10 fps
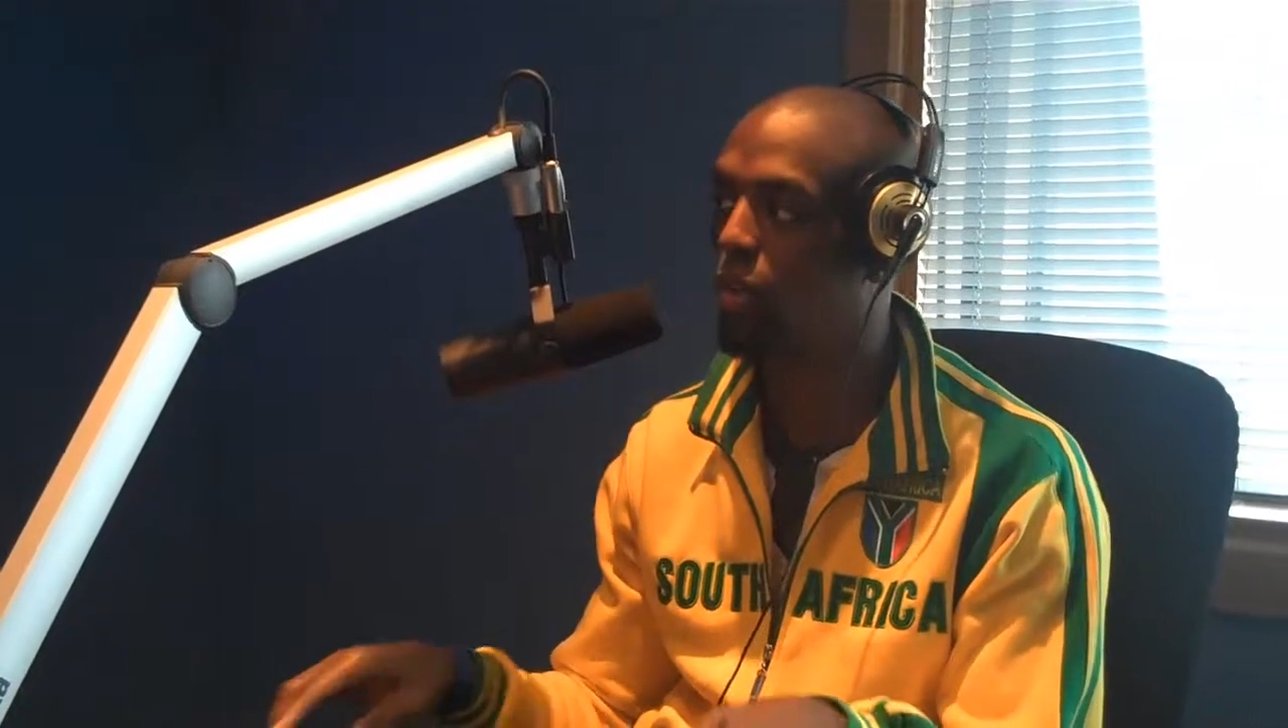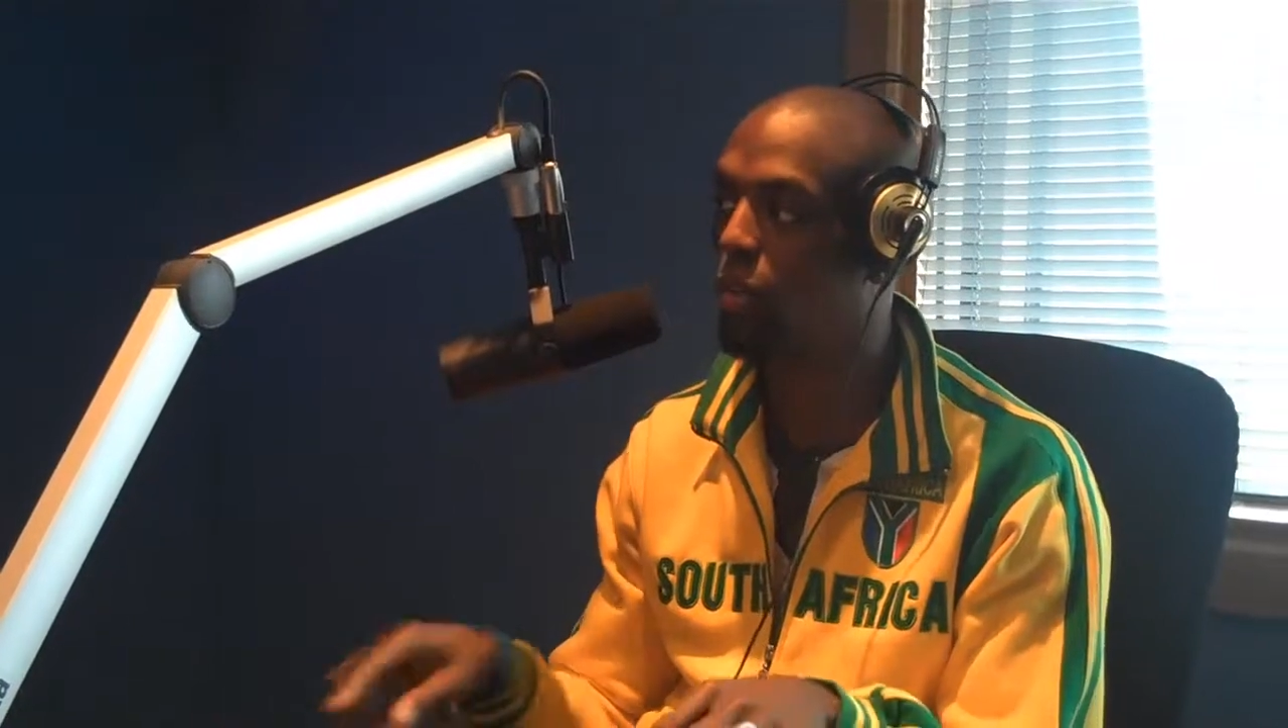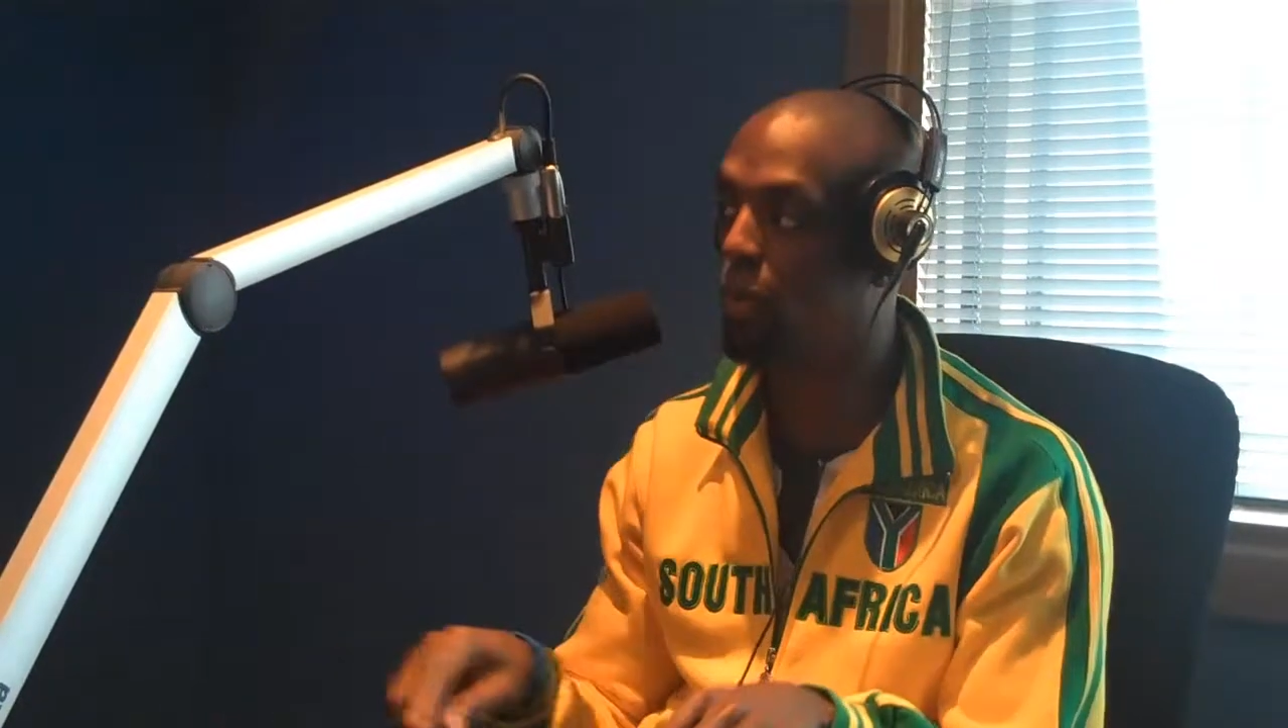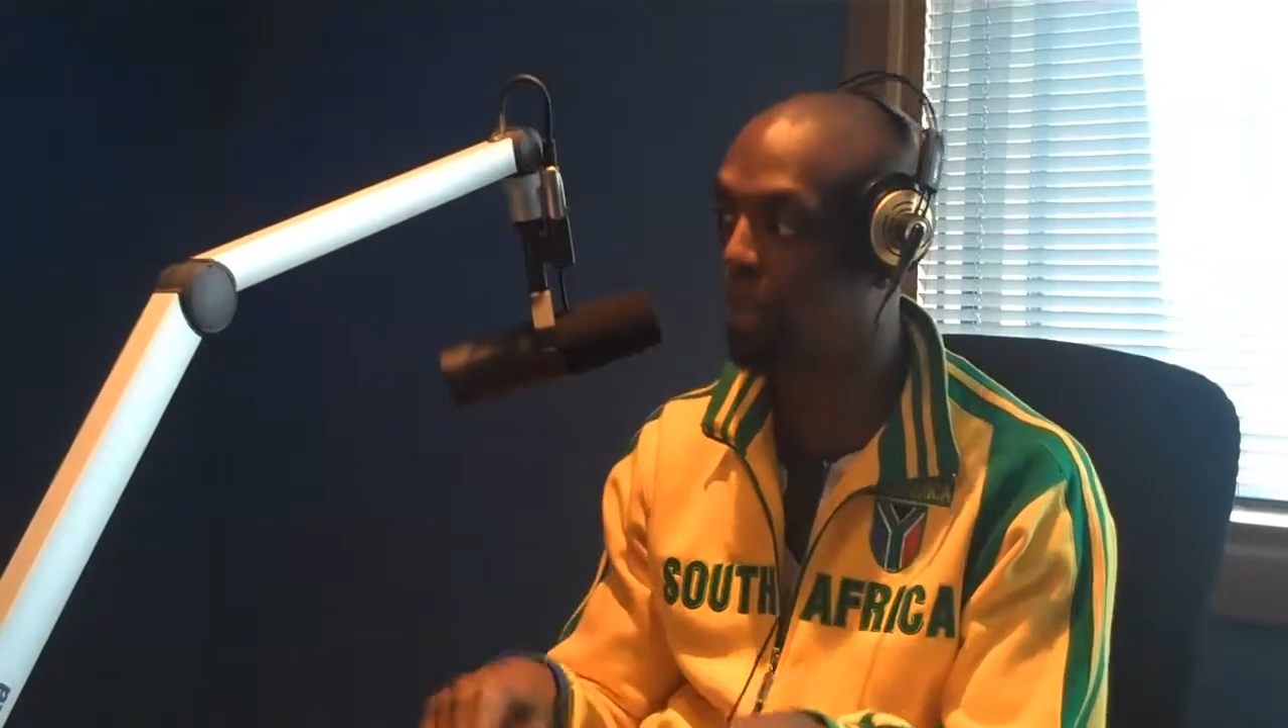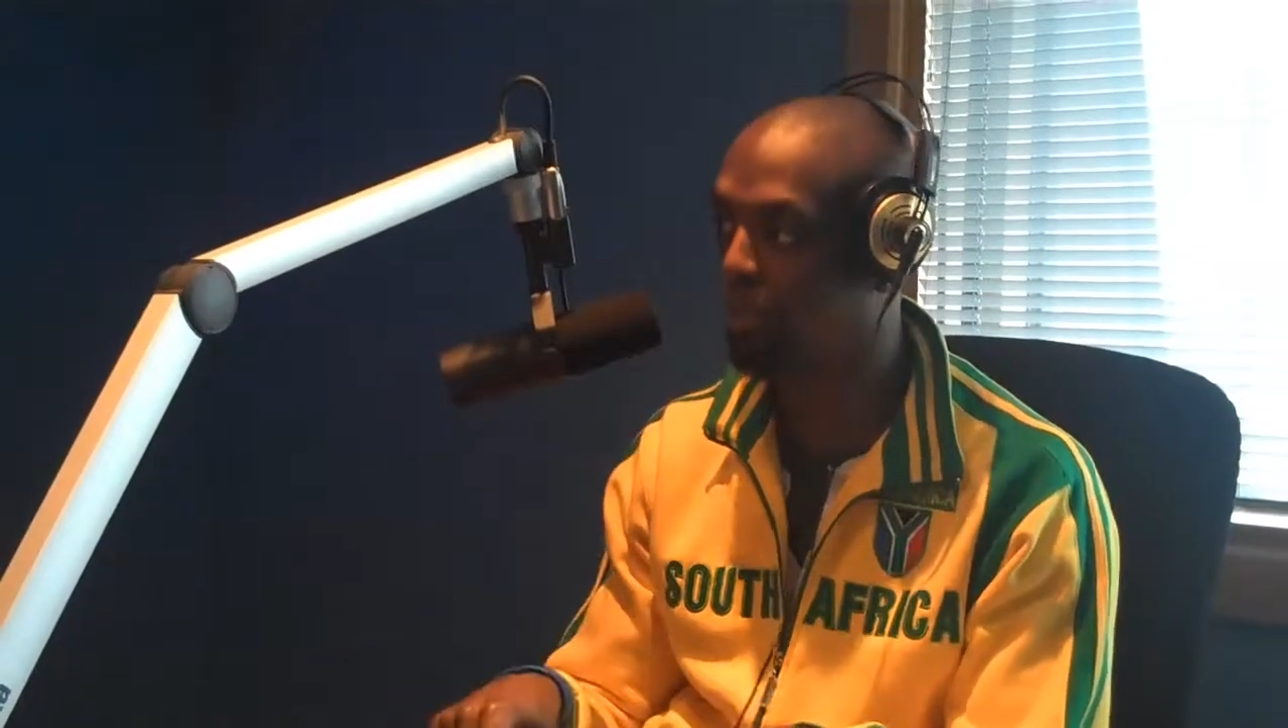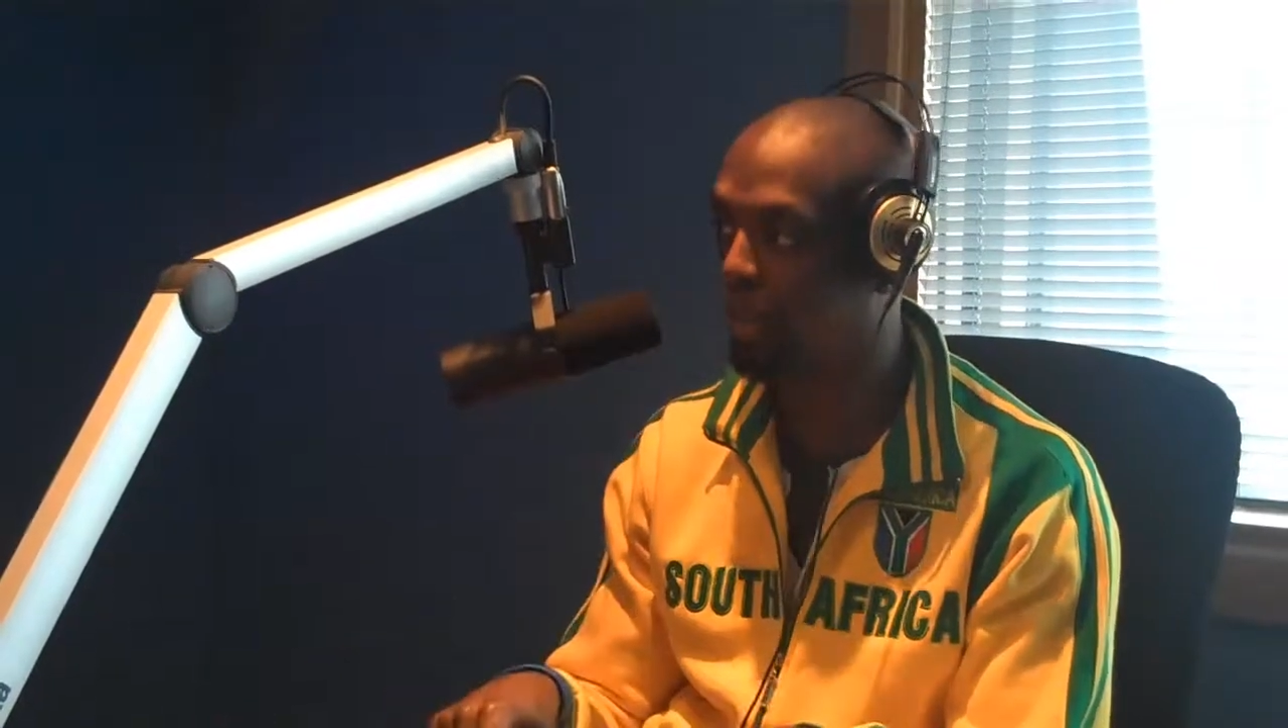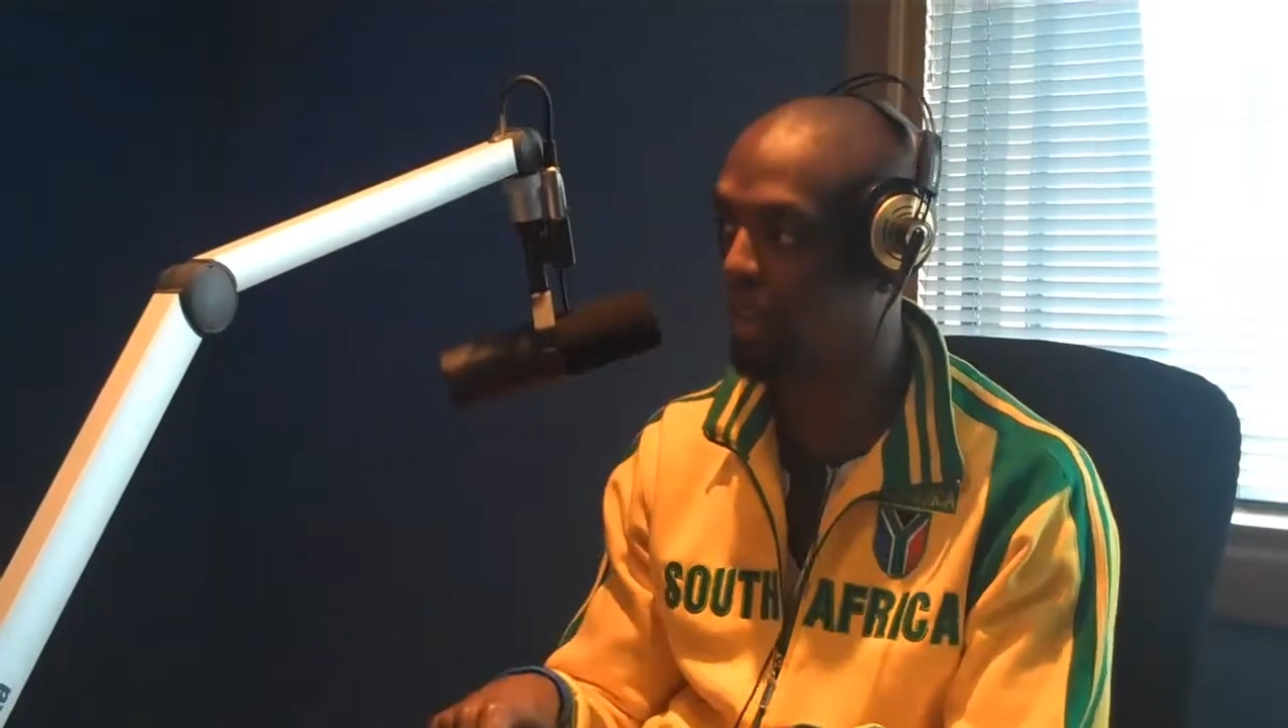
who love the